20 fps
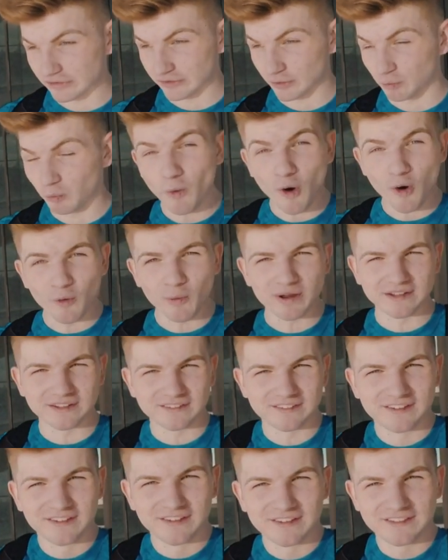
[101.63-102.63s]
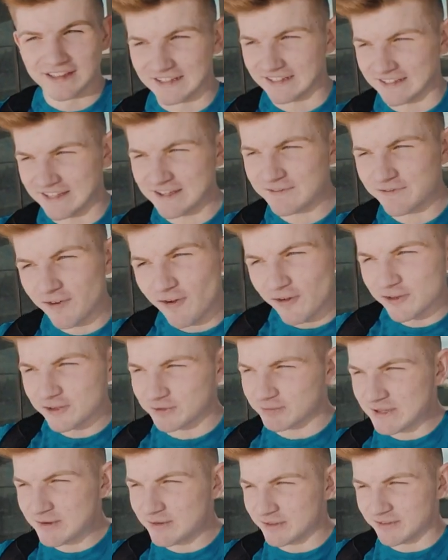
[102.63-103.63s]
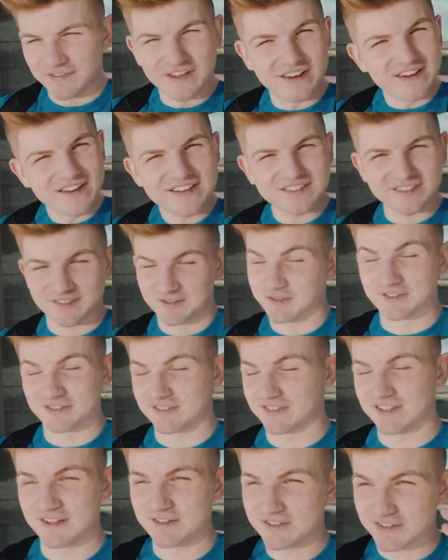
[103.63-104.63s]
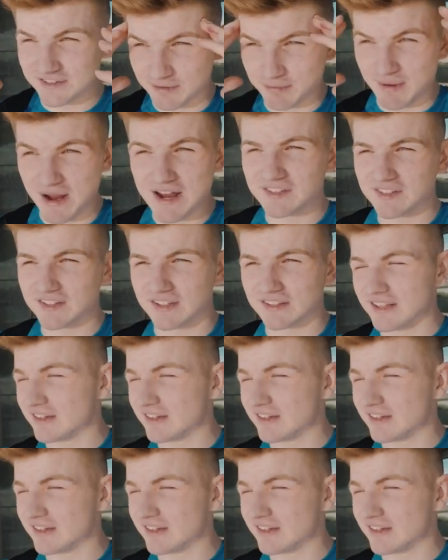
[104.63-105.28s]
I was like, whoa, wait, like he follows me with fitness. It was it was just amazing.